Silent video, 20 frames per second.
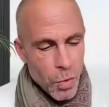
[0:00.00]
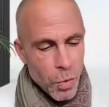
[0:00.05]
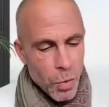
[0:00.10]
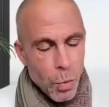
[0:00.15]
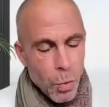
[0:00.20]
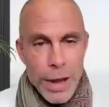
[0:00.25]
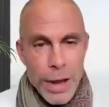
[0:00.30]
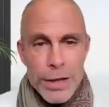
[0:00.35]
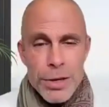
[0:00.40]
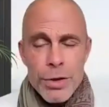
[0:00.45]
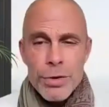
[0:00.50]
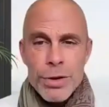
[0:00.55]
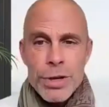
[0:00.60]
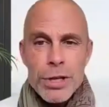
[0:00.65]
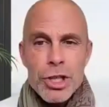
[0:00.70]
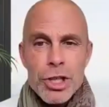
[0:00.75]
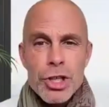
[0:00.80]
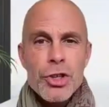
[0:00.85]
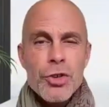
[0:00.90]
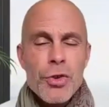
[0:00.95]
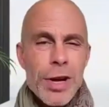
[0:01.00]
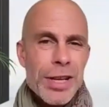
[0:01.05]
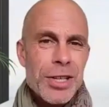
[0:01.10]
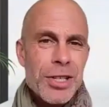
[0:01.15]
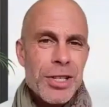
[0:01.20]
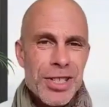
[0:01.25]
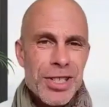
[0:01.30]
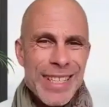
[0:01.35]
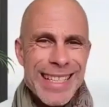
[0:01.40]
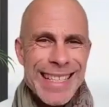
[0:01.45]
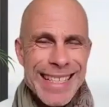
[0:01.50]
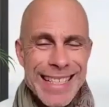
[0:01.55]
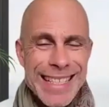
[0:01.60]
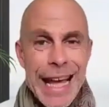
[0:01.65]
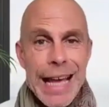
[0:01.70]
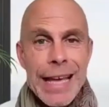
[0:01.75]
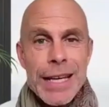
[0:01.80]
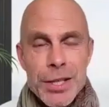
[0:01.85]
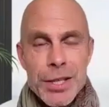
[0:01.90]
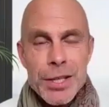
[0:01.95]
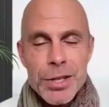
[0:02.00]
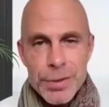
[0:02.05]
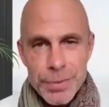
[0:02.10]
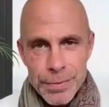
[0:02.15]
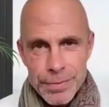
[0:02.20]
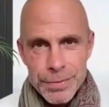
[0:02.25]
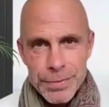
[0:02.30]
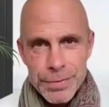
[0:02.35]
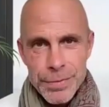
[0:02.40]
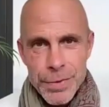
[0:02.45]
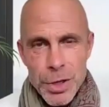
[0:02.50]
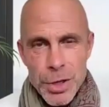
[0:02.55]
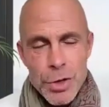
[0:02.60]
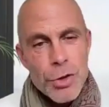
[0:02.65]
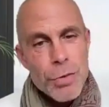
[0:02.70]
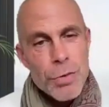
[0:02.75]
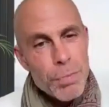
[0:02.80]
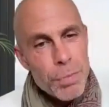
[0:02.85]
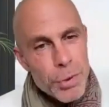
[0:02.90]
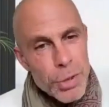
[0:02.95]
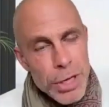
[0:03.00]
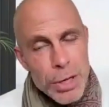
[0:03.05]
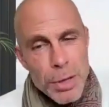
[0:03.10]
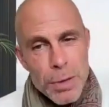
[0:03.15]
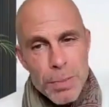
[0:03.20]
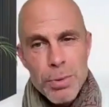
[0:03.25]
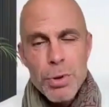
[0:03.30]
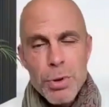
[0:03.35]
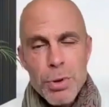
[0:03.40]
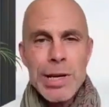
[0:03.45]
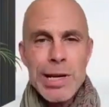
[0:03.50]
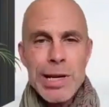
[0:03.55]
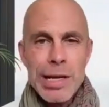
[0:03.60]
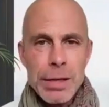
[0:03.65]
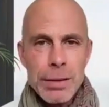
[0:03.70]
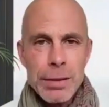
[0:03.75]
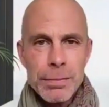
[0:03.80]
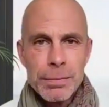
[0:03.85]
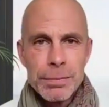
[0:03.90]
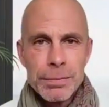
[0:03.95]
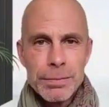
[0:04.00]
when you're in a stressed state, you breathe poorly.